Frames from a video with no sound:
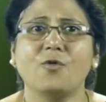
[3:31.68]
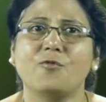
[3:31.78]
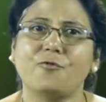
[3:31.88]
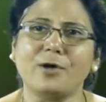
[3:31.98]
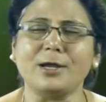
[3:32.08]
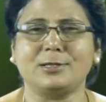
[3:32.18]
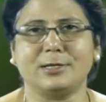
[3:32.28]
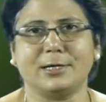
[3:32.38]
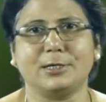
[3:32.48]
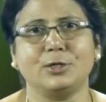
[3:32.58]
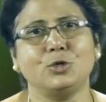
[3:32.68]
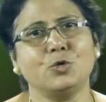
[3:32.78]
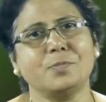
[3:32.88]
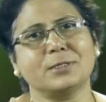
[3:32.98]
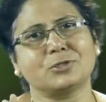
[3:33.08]
Further,
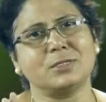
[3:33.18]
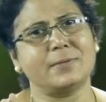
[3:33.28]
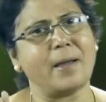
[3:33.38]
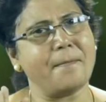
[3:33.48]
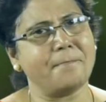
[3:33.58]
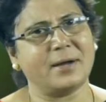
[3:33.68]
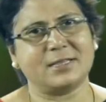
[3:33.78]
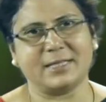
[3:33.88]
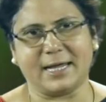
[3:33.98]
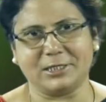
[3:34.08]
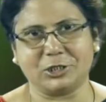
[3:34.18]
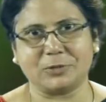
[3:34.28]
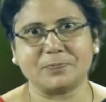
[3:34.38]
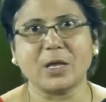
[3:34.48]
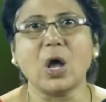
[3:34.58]
you must remember
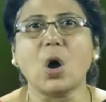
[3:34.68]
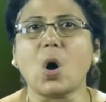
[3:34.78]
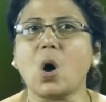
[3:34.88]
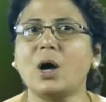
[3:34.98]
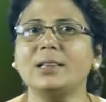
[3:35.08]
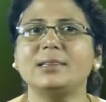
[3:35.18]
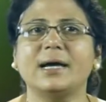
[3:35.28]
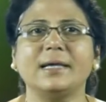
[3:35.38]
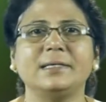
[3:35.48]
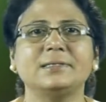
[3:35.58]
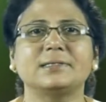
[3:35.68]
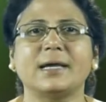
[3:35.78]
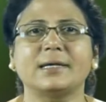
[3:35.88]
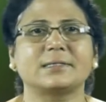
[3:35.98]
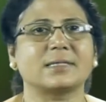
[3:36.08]
that all the
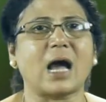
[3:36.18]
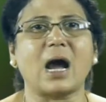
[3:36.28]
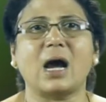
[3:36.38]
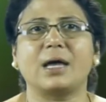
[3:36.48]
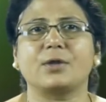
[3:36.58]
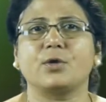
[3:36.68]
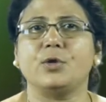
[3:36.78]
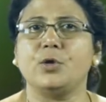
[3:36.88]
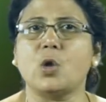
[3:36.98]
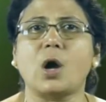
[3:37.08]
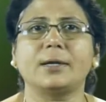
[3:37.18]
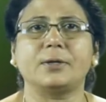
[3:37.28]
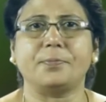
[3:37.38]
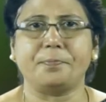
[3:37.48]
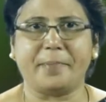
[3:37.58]
insects are
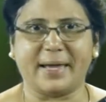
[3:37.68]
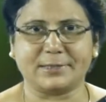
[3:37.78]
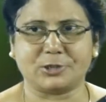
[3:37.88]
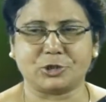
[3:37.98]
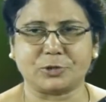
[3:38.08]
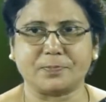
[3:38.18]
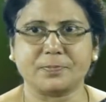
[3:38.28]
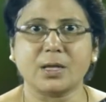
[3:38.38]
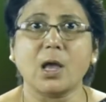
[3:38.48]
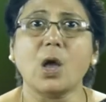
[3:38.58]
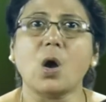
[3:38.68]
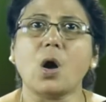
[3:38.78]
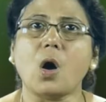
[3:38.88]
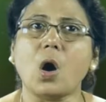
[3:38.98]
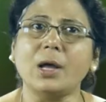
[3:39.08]
not pests.
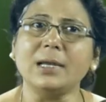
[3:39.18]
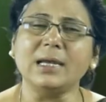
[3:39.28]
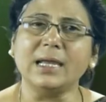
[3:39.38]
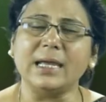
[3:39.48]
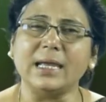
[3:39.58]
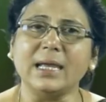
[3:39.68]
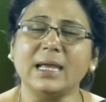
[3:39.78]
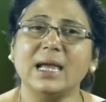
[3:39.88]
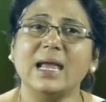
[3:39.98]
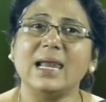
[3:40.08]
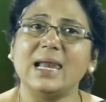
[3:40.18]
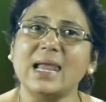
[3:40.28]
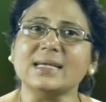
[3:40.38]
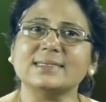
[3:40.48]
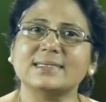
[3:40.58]
Only
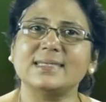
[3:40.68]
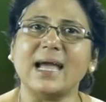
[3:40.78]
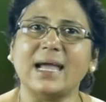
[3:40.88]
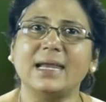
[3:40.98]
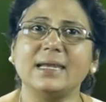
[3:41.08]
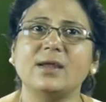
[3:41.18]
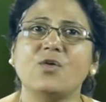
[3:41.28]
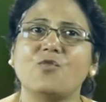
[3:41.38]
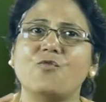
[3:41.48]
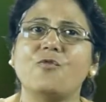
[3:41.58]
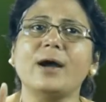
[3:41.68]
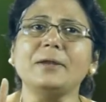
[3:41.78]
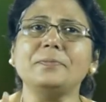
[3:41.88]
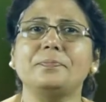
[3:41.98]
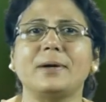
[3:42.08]
less than
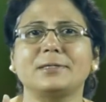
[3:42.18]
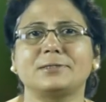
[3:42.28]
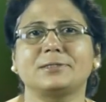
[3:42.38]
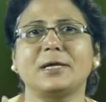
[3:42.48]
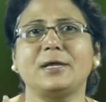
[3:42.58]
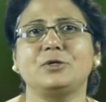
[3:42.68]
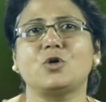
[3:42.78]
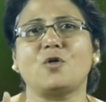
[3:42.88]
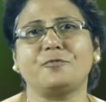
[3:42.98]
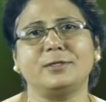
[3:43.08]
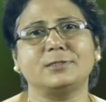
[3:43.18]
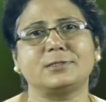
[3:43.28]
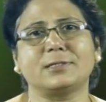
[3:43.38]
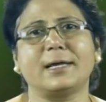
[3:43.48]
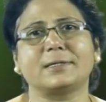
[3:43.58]
1% of
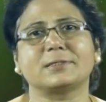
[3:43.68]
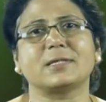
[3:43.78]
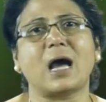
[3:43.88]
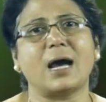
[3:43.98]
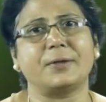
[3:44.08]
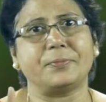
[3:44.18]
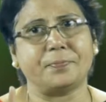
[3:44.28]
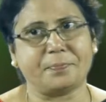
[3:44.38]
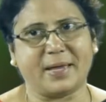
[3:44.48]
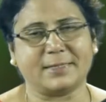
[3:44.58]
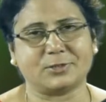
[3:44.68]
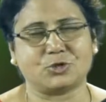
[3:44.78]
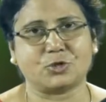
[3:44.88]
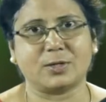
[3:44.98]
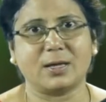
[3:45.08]
insects are
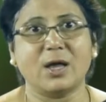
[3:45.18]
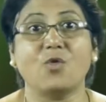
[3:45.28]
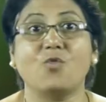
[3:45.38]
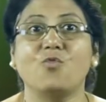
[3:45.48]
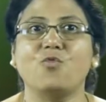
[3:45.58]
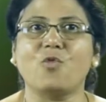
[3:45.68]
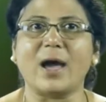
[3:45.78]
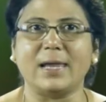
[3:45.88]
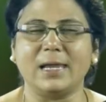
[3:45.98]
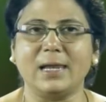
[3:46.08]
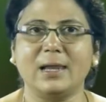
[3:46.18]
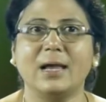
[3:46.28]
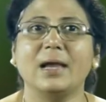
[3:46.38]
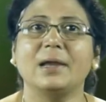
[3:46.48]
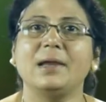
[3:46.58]
pests, while
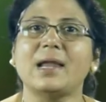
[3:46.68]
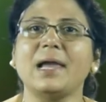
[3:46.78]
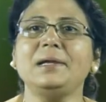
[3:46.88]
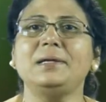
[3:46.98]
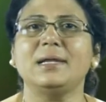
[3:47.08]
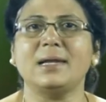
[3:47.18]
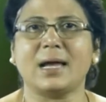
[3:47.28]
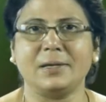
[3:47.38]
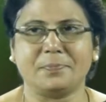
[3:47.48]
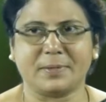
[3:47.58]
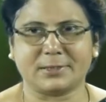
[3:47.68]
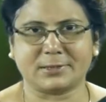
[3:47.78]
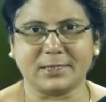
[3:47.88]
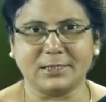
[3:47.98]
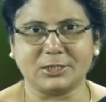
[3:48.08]

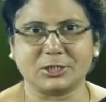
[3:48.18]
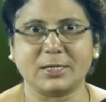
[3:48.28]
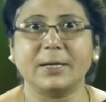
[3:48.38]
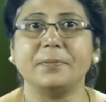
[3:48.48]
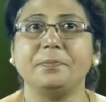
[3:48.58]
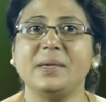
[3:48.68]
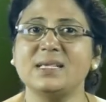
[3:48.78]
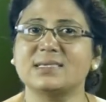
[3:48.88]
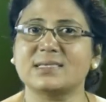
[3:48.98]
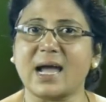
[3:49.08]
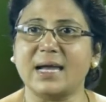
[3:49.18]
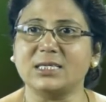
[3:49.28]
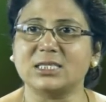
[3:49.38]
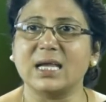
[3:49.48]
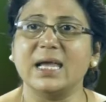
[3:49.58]
99% means
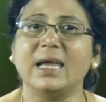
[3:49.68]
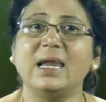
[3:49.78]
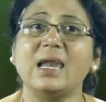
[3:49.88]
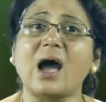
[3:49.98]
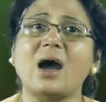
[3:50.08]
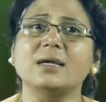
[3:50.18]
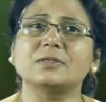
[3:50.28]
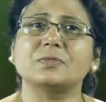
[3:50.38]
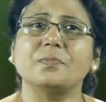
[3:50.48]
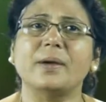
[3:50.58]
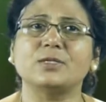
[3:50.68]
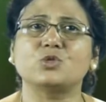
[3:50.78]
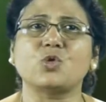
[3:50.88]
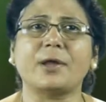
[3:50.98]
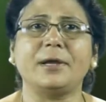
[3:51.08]
that a large
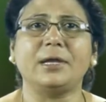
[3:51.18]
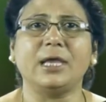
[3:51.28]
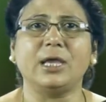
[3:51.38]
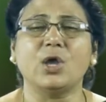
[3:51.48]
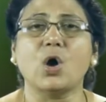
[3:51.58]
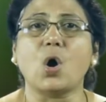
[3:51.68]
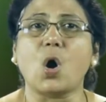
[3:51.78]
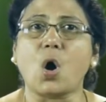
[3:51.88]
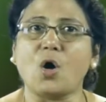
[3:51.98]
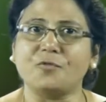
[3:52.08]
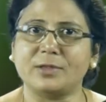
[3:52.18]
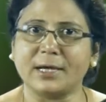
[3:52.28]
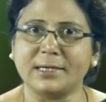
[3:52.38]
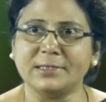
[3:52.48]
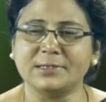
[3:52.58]
majority of
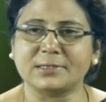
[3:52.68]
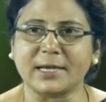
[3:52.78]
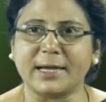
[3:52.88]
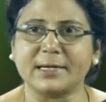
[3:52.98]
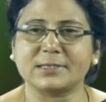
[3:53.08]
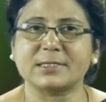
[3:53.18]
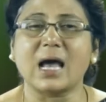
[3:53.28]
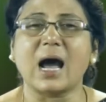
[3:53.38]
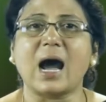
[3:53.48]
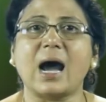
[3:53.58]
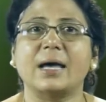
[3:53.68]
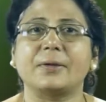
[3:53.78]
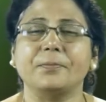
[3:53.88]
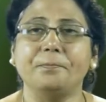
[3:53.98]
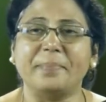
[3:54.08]
the insects
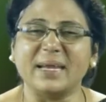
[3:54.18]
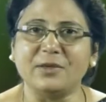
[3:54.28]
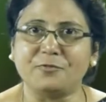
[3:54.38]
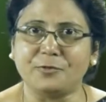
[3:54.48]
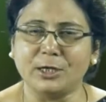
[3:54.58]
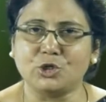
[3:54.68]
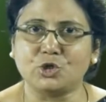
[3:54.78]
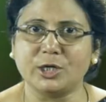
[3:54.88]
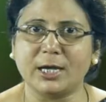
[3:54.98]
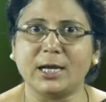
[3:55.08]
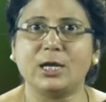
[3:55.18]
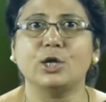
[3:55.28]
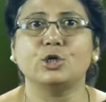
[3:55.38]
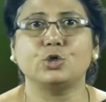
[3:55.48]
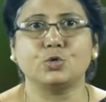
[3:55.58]
are beneficial
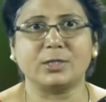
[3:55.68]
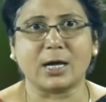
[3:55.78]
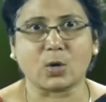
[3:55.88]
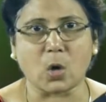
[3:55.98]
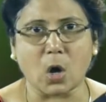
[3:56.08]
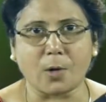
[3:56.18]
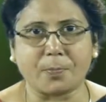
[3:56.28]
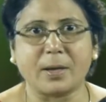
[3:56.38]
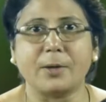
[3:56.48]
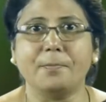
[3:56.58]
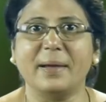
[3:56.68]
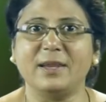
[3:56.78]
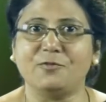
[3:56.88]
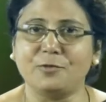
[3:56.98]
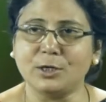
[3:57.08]
to the crop,
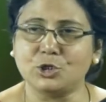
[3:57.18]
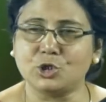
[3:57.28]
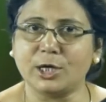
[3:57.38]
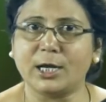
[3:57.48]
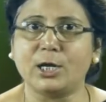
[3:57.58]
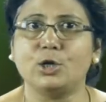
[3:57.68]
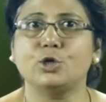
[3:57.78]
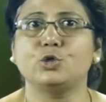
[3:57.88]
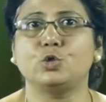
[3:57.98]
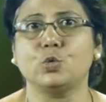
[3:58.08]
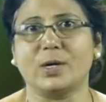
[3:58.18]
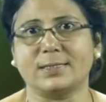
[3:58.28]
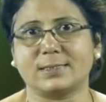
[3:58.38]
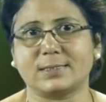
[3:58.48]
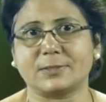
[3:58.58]
beneficial to
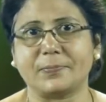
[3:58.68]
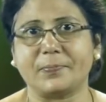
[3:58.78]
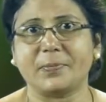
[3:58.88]
us.